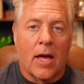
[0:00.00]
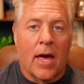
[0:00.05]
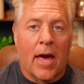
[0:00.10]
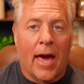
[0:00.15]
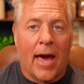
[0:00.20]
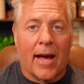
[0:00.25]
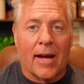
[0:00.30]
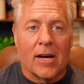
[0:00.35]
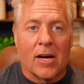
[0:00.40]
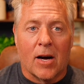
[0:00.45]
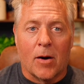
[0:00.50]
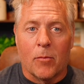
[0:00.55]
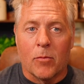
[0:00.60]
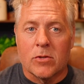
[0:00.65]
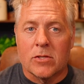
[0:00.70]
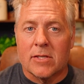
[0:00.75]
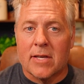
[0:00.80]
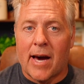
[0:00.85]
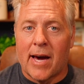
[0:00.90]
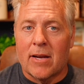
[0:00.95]
and come with
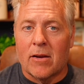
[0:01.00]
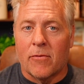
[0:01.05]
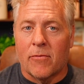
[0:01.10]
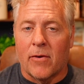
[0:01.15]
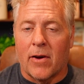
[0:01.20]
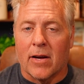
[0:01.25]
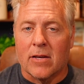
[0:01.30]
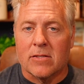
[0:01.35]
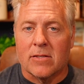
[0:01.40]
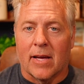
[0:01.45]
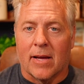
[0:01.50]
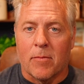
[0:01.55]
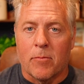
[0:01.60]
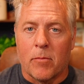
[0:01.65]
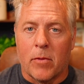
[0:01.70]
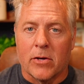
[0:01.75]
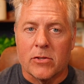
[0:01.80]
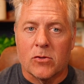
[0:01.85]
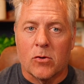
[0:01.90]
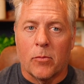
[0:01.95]
side effects like
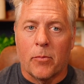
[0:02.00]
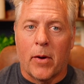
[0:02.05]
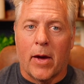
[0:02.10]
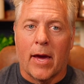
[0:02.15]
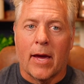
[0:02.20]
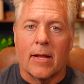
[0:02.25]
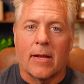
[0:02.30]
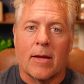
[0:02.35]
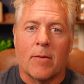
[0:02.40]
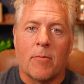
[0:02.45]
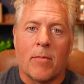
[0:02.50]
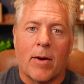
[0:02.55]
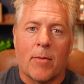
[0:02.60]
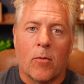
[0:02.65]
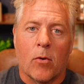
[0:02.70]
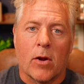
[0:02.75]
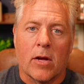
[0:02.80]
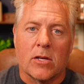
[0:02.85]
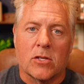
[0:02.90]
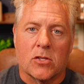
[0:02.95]
muscle pain and
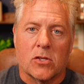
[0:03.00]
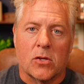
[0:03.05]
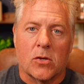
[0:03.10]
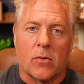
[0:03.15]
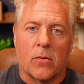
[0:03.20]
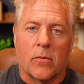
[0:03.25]
memory issue.